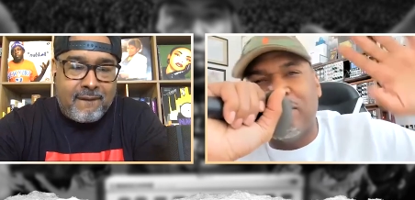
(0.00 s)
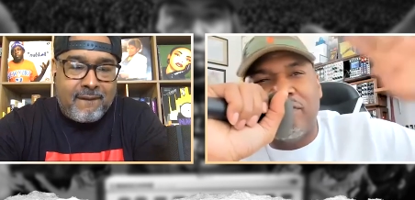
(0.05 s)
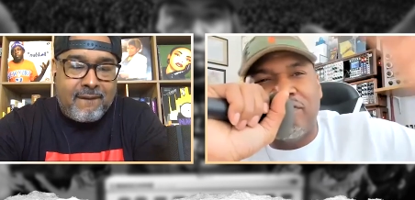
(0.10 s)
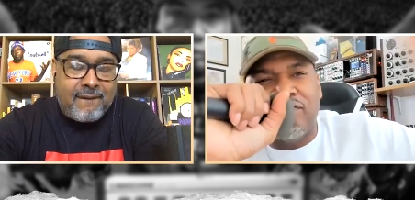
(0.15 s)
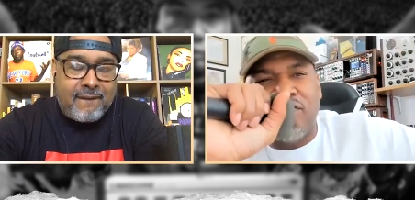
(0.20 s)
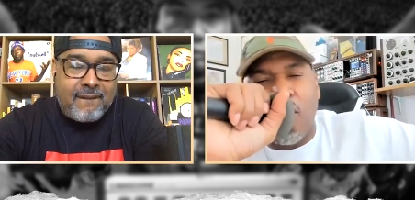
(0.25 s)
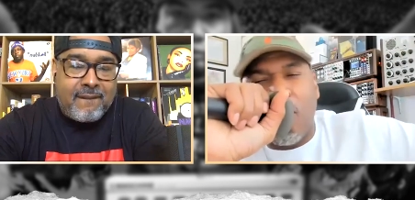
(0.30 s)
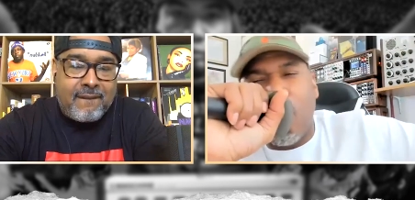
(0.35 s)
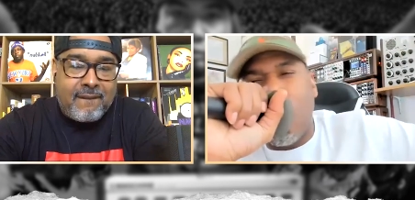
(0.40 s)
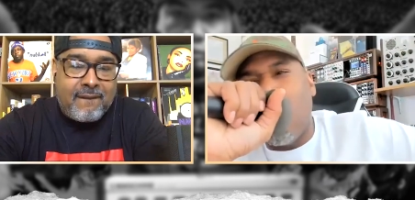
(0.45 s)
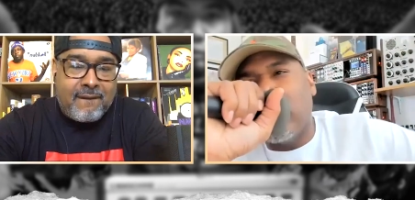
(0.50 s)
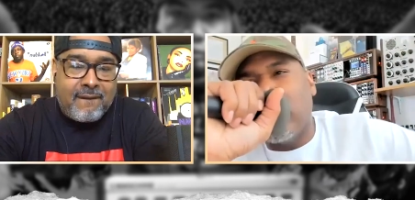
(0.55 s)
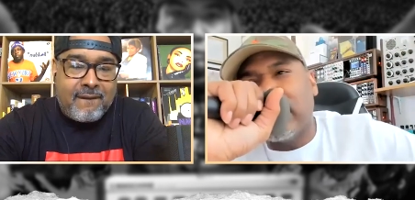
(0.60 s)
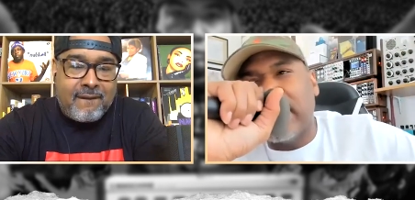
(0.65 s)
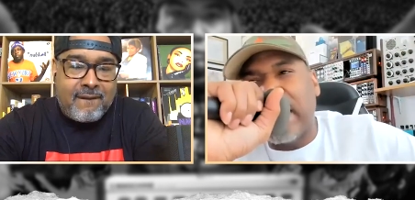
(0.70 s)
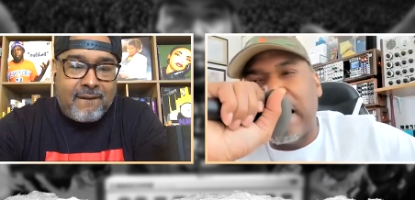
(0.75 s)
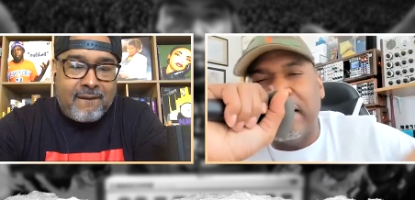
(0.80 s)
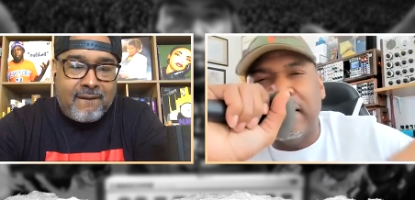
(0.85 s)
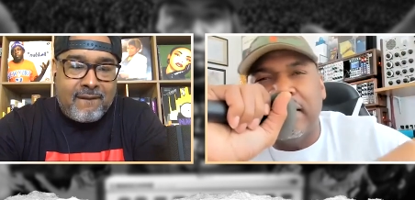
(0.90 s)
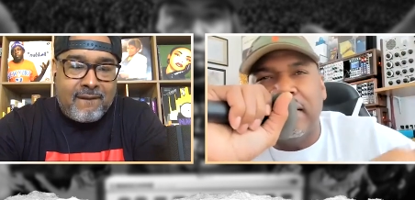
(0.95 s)
Speaker 1: before all
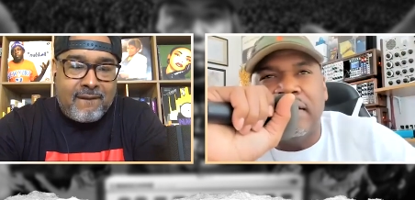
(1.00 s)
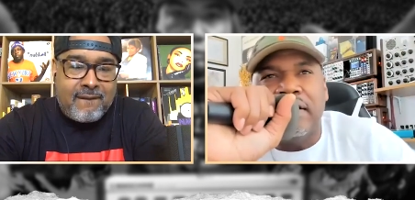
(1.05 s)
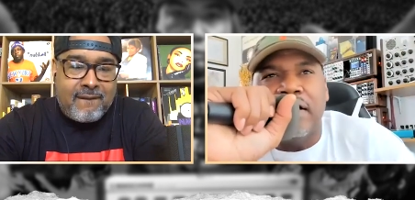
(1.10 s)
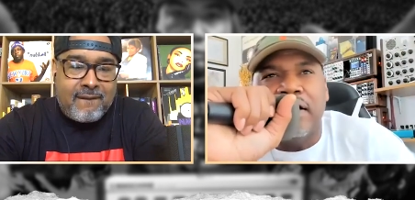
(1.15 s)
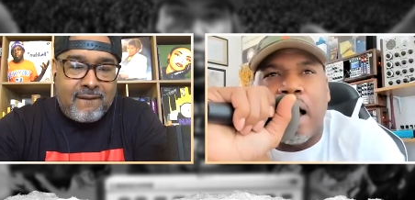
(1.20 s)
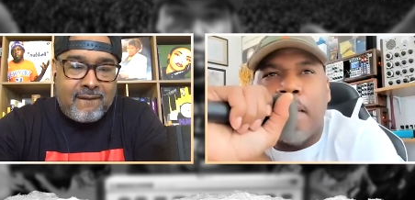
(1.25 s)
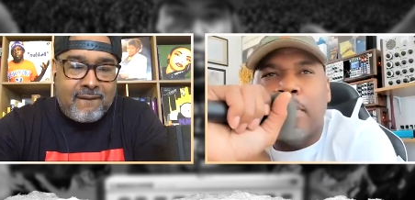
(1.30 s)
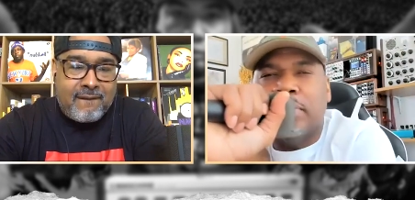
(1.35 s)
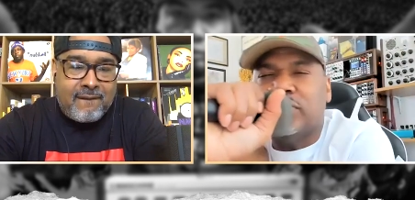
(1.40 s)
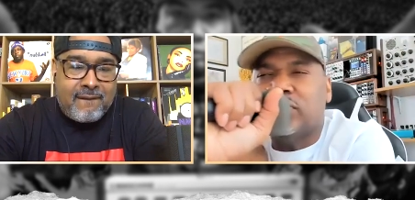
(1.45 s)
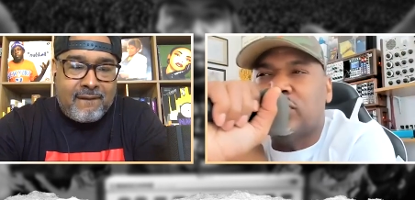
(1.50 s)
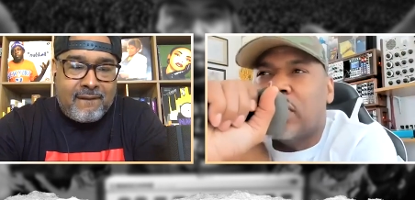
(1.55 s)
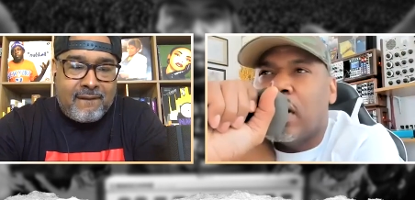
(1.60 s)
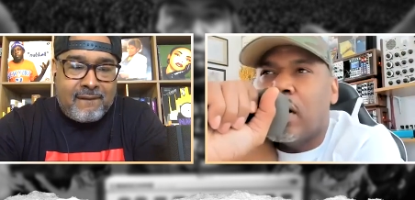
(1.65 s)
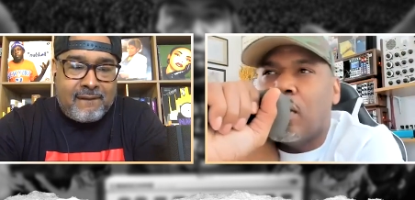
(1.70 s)
that. I was uh,